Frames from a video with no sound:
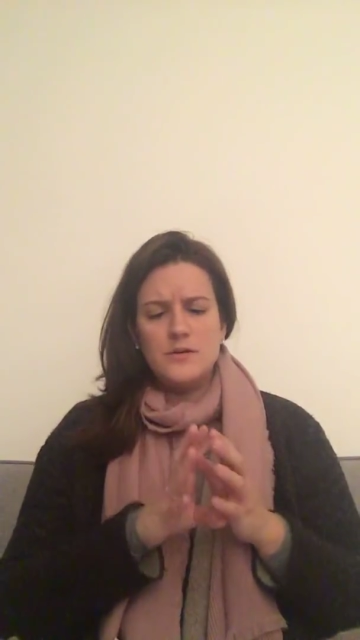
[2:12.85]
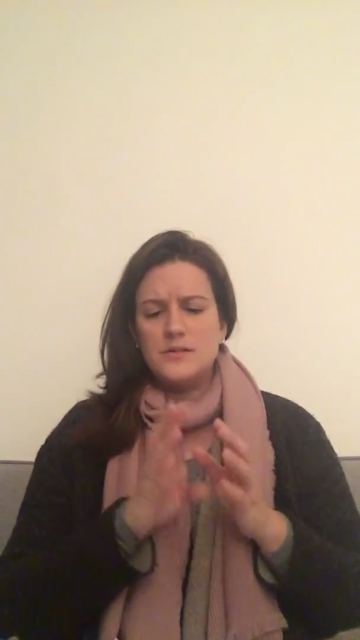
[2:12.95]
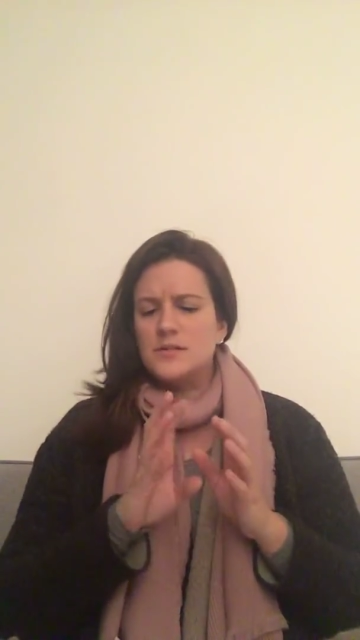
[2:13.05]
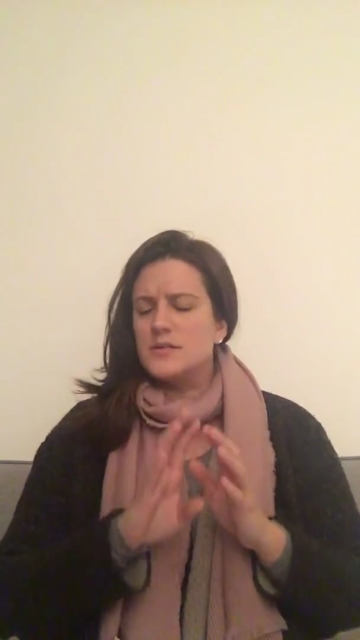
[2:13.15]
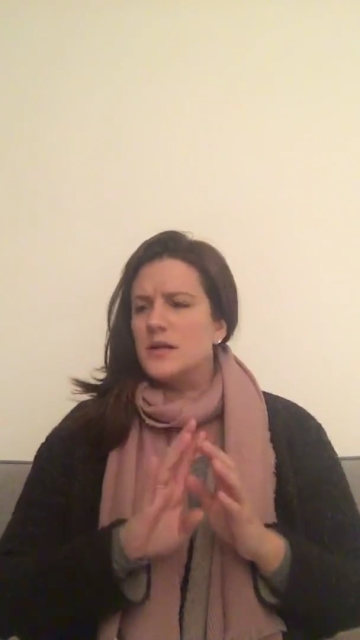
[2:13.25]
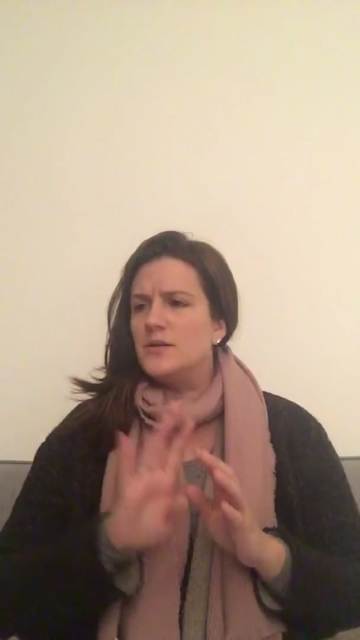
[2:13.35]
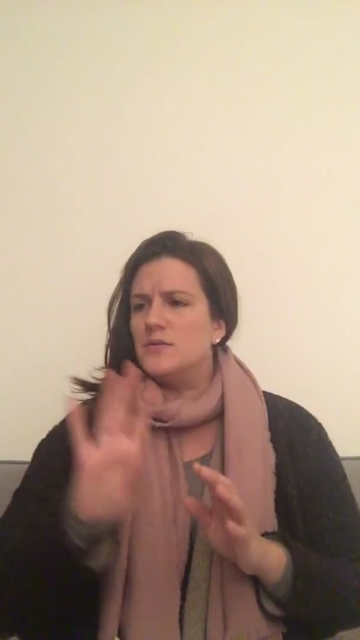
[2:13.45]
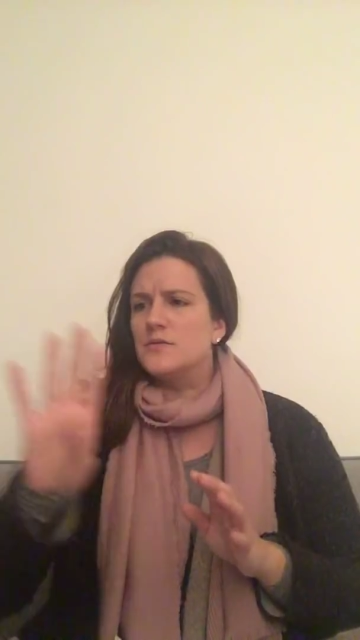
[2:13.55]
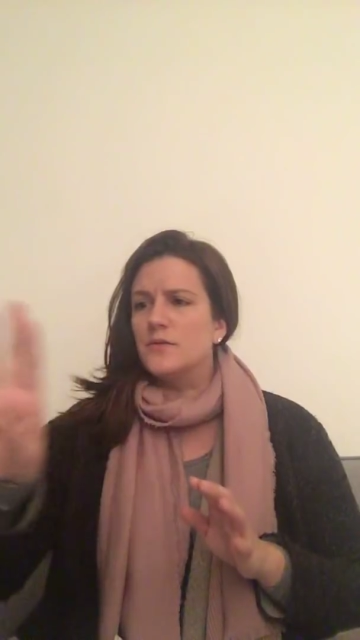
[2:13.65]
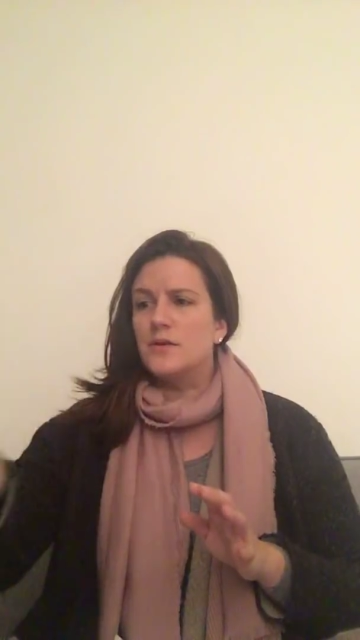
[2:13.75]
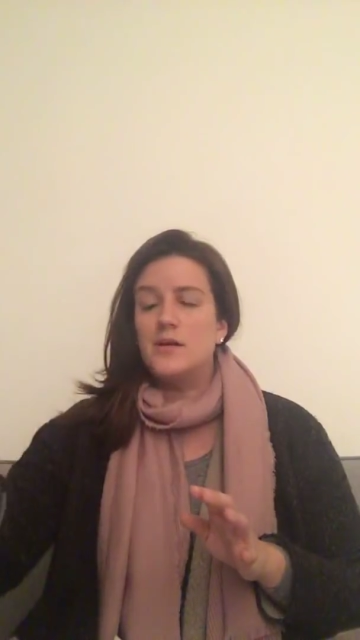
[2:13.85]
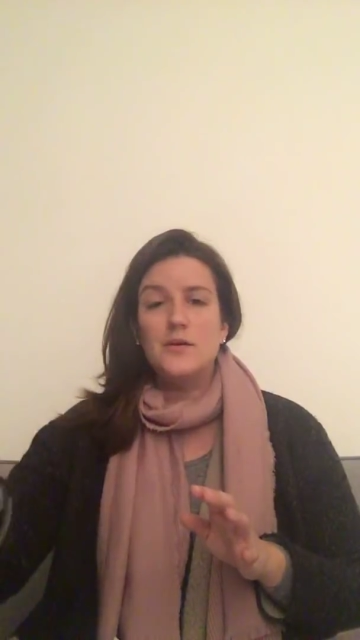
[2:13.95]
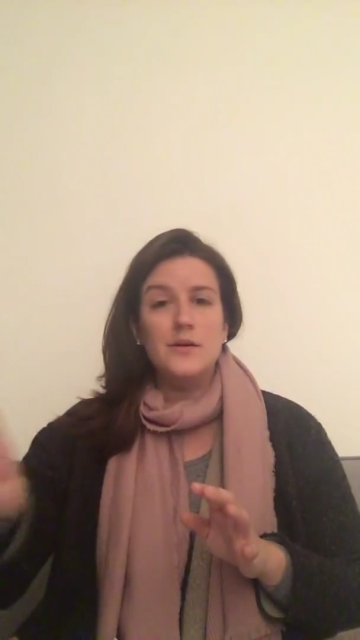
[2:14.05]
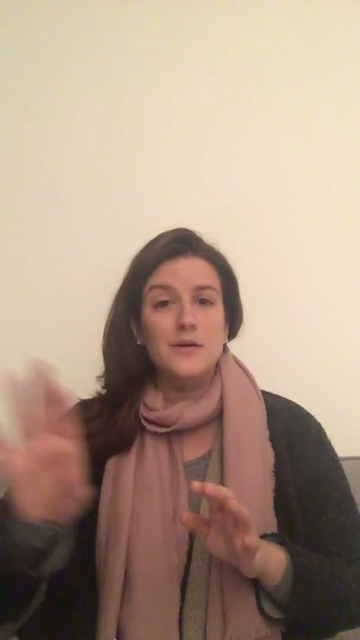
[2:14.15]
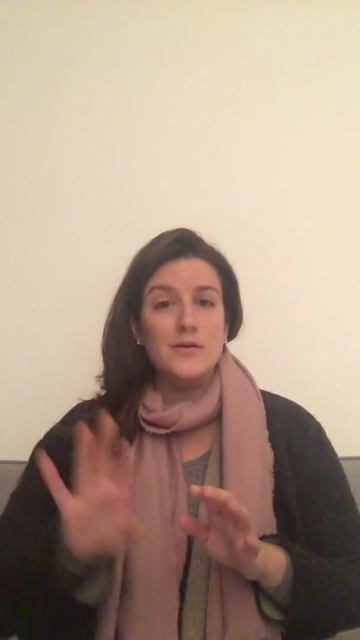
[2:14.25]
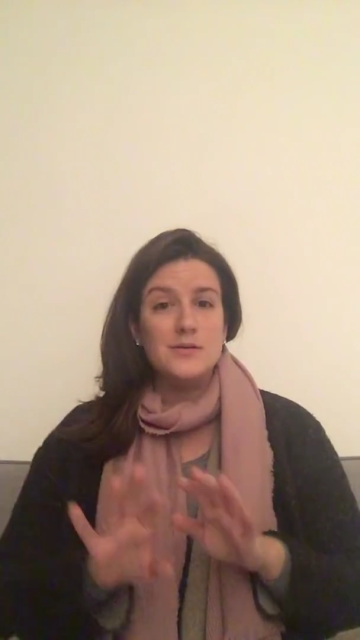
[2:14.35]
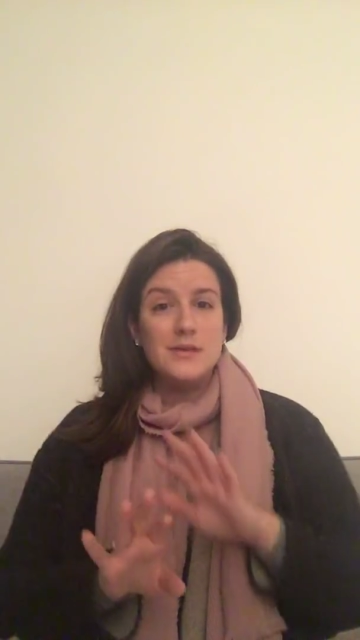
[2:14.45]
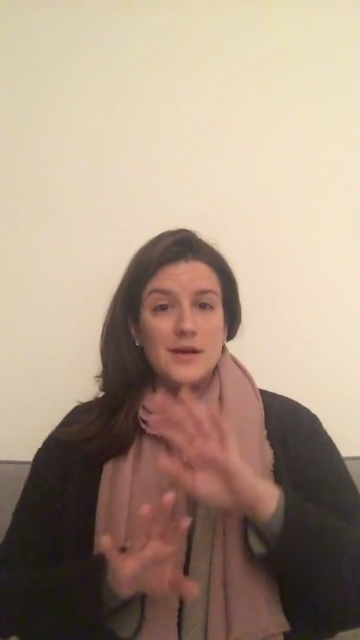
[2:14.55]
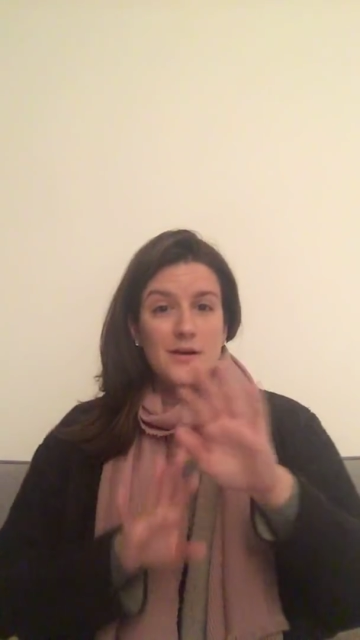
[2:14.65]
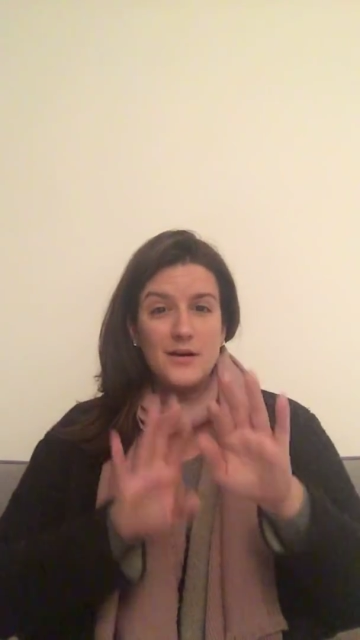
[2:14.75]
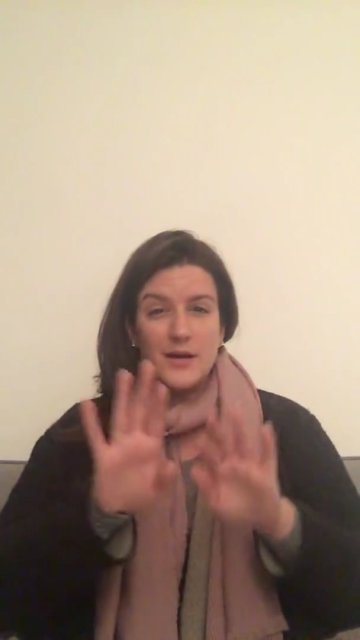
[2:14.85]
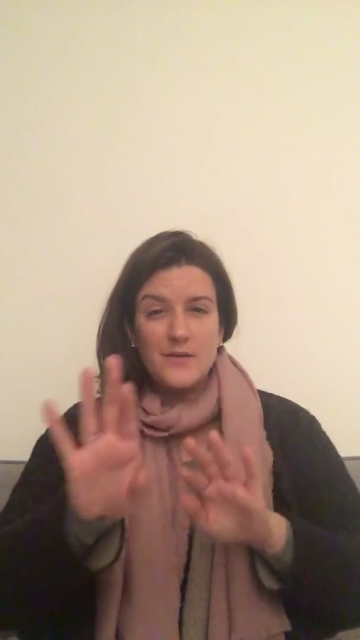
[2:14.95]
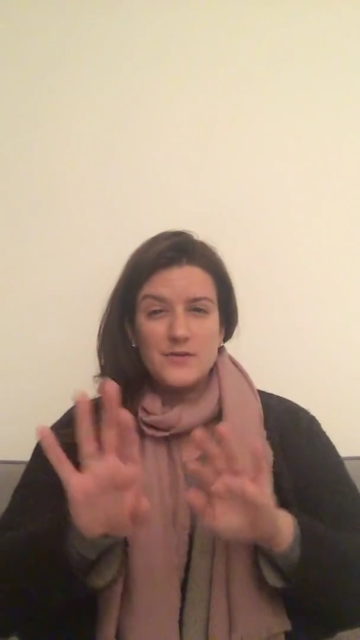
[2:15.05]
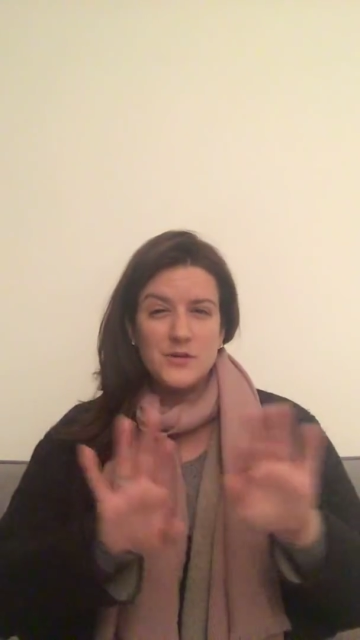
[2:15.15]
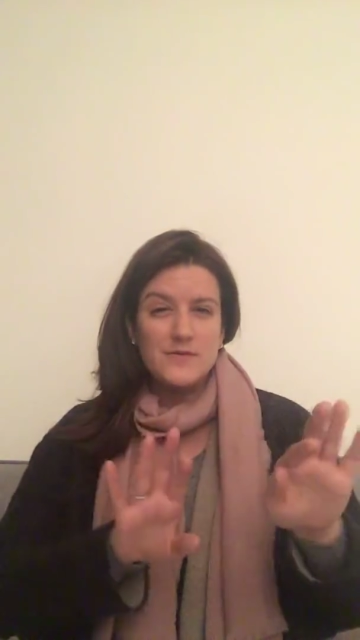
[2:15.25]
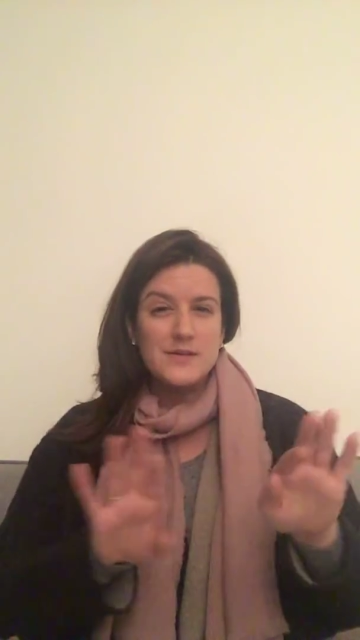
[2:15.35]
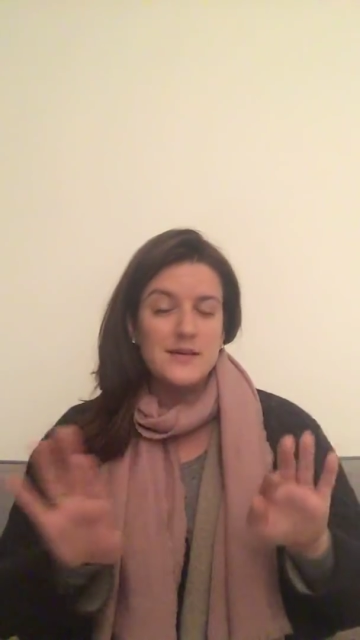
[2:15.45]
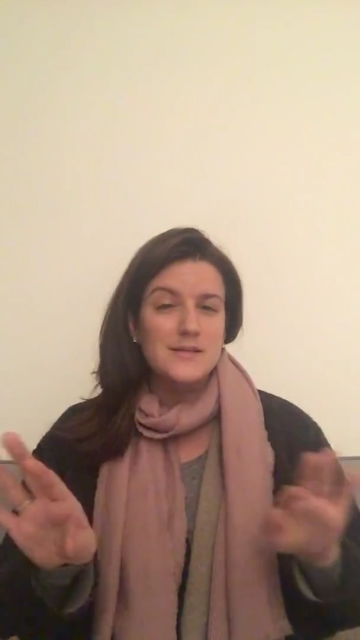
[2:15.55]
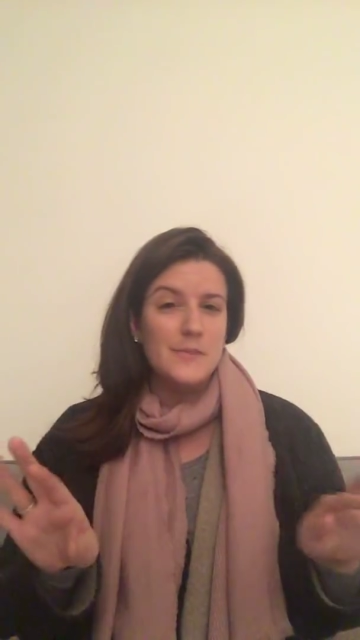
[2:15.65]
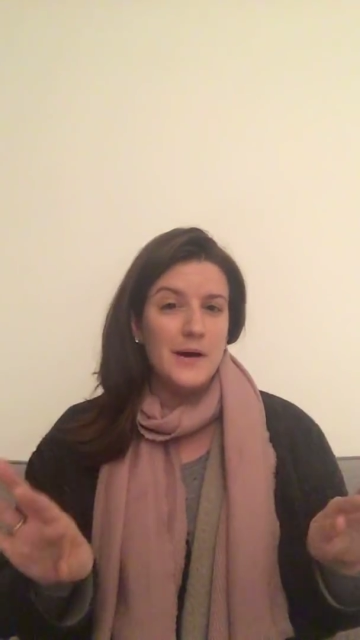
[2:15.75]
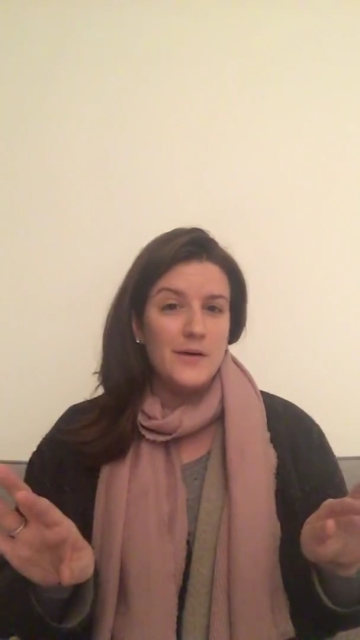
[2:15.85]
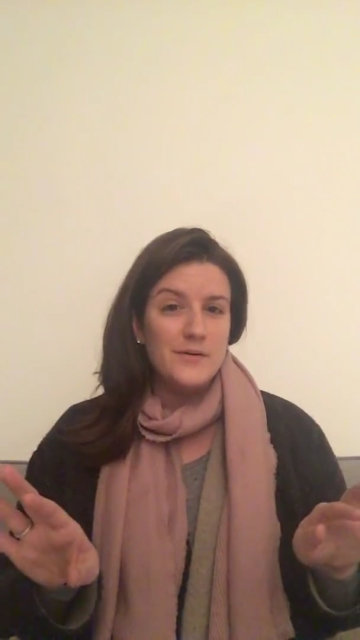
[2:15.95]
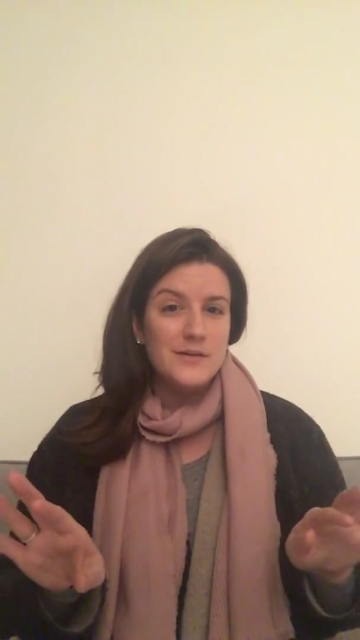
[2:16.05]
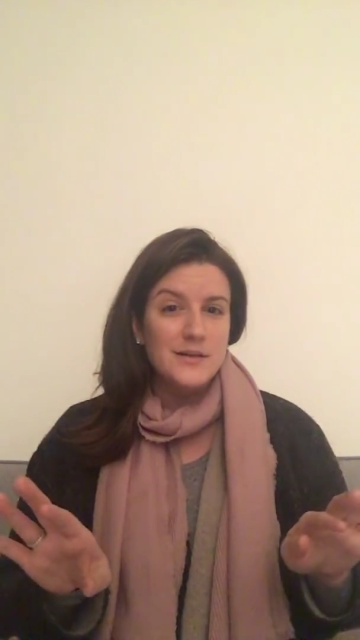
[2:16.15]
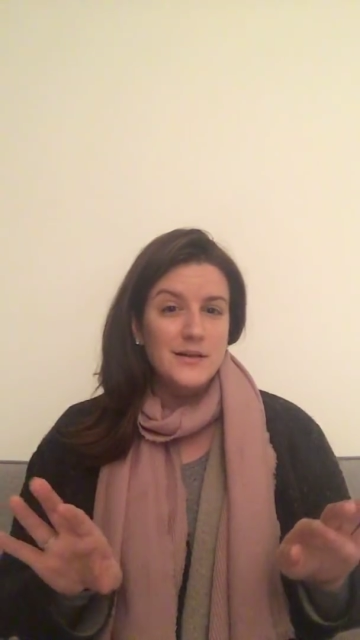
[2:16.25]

This is not useful here. It goes there. It kind of shoves things about.